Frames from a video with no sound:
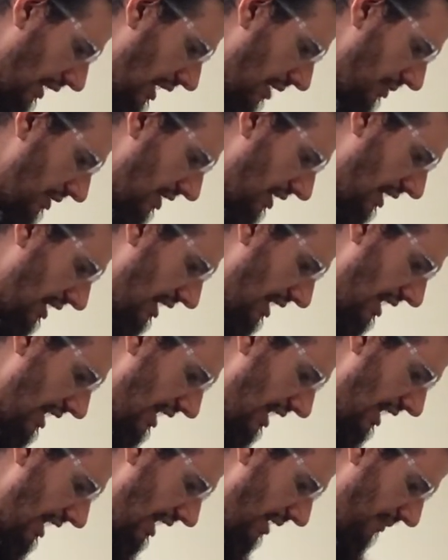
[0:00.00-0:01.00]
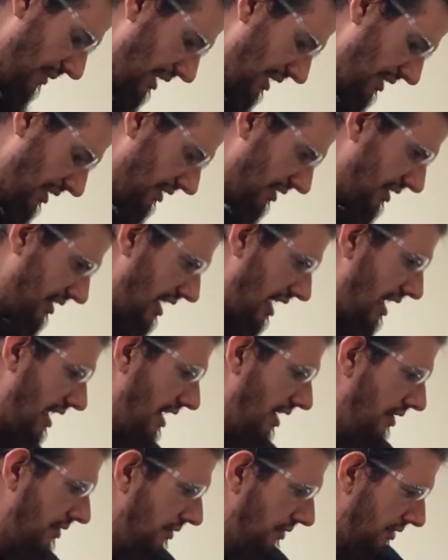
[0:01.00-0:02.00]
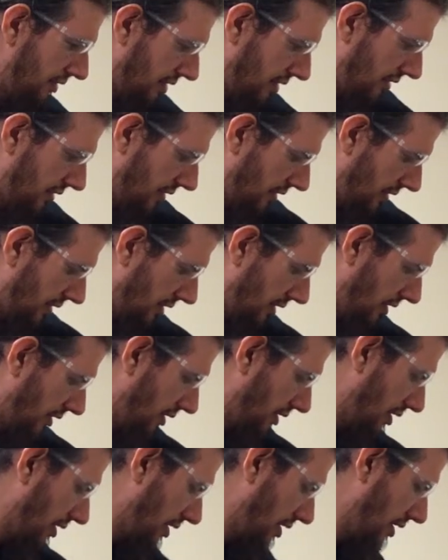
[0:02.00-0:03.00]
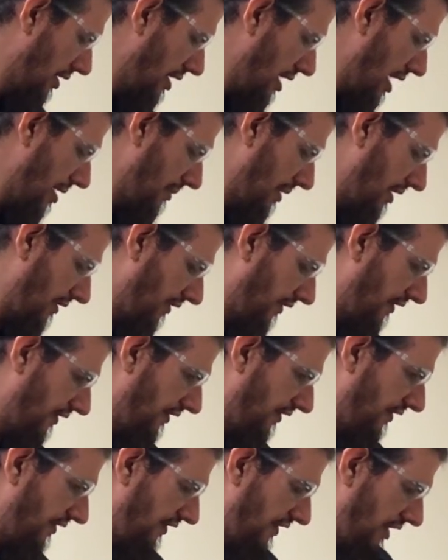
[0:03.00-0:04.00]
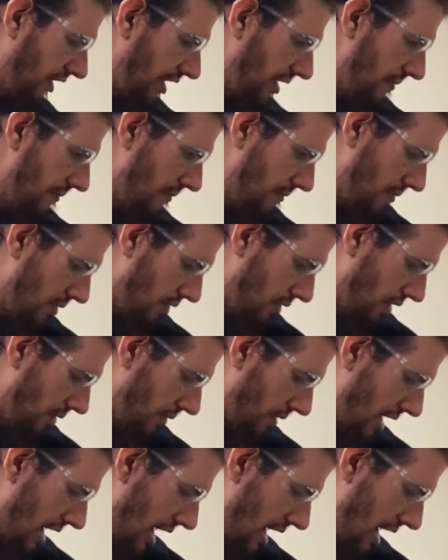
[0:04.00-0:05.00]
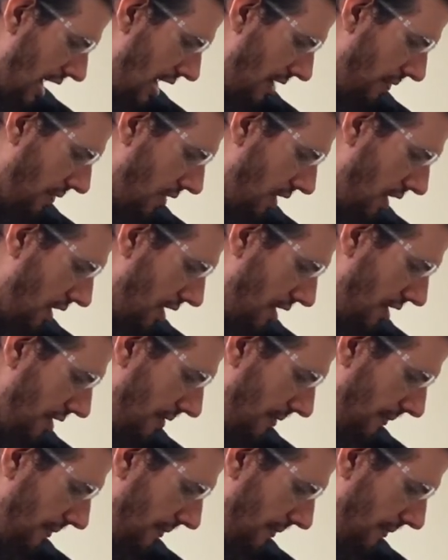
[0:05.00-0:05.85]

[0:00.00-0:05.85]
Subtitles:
I'm just going to empty this out. I'm going to fill it more with hot water.